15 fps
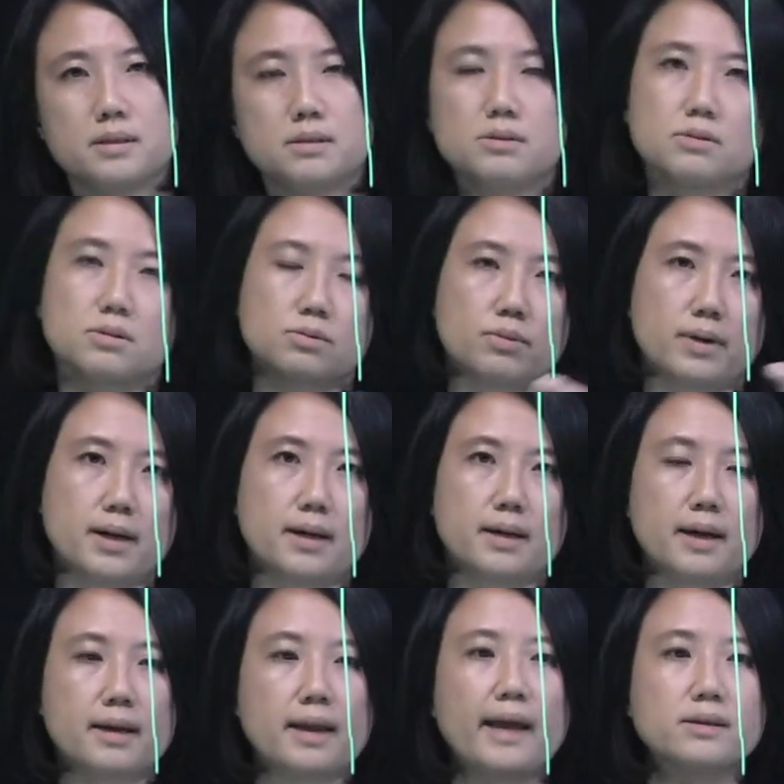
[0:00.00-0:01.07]
This was where I
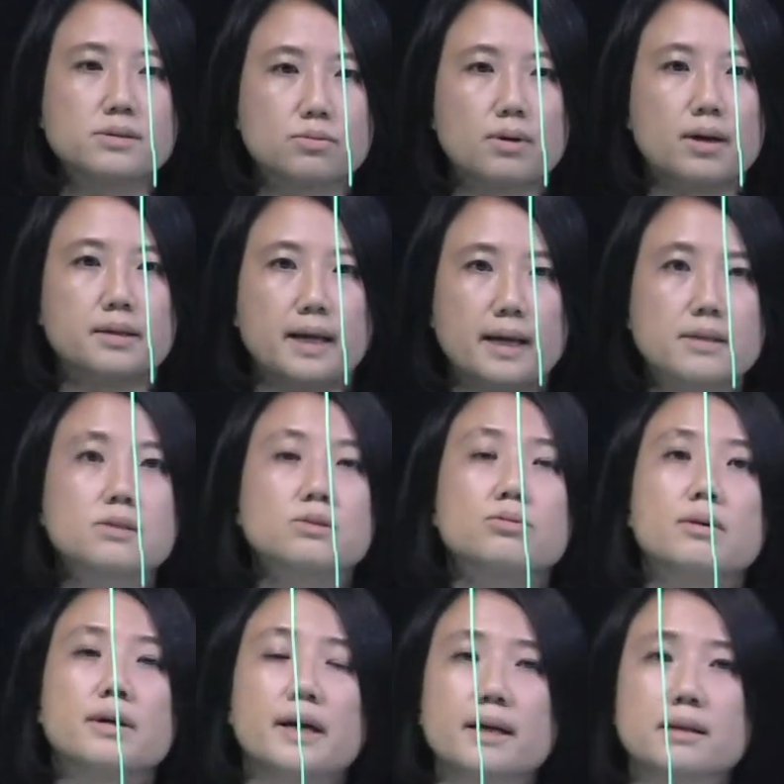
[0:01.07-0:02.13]
had x1, x2,
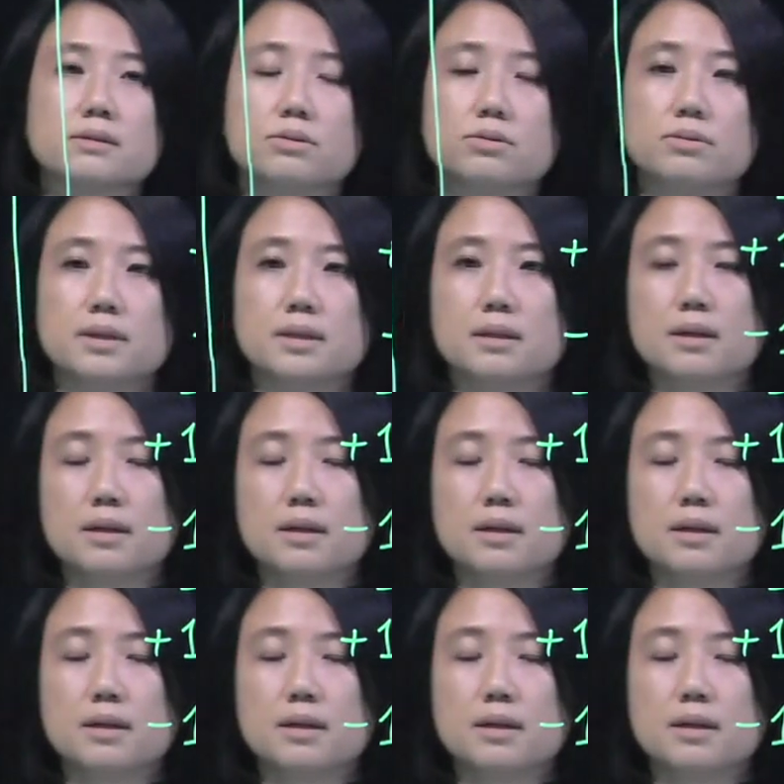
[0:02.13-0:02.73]
or x3.